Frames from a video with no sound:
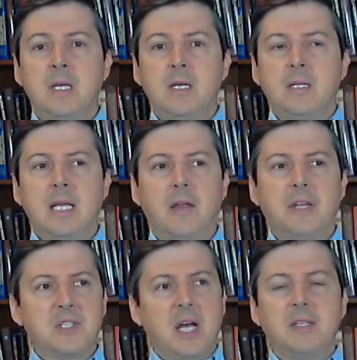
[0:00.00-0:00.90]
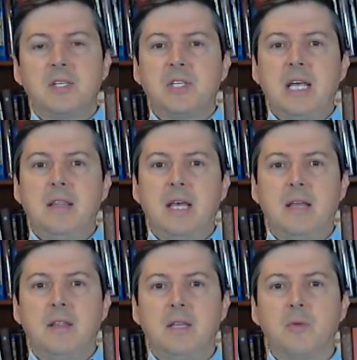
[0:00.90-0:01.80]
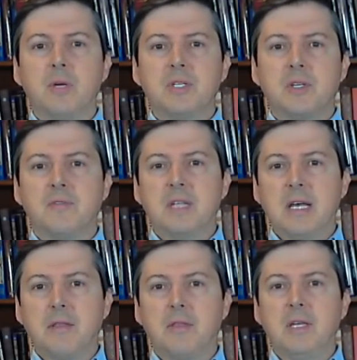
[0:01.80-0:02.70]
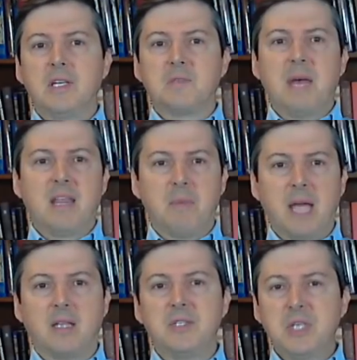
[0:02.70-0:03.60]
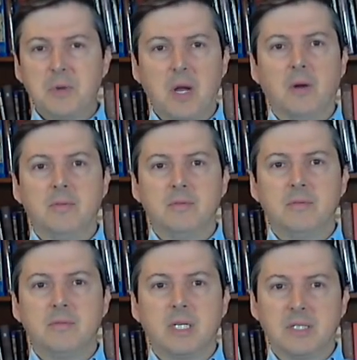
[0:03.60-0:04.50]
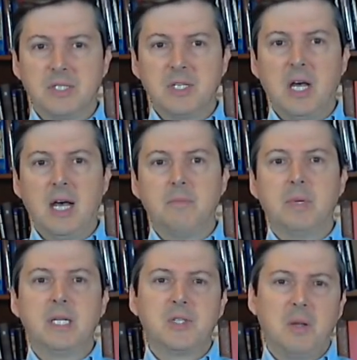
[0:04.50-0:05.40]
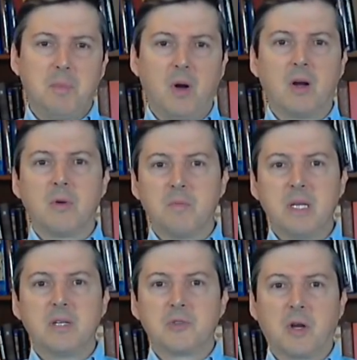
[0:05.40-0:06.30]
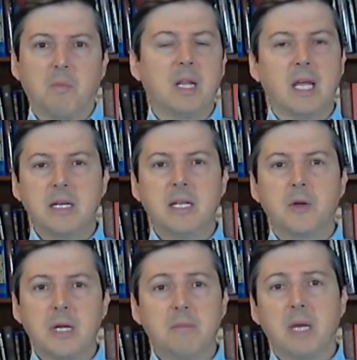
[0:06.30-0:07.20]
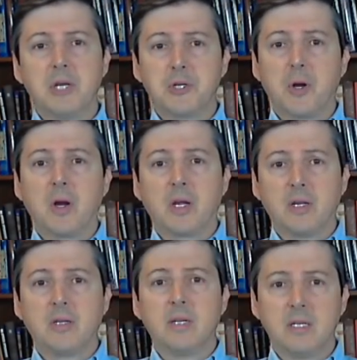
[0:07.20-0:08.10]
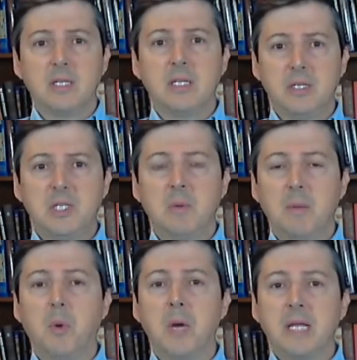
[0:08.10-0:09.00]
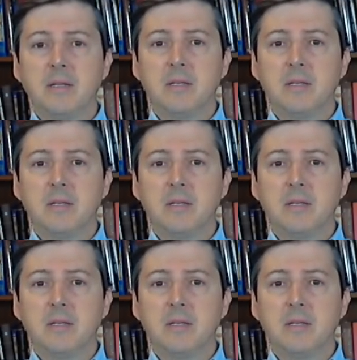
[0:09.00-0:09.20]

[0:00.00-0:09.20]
Now, that's not to say that the risk of death is mathematically zero, because it's not. But it's on par with being struck by lightning or eaten by a shark. You see my point?